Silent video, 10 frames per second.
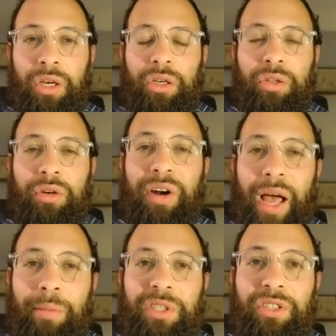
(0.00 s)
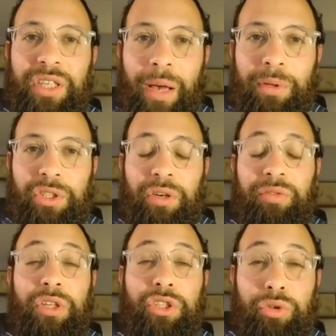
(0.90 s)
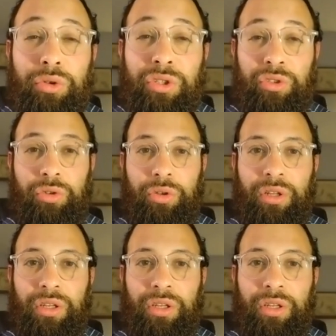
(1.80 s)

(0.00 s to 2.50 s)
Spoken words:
Look for emes, there's emes. Look for the truth is truth.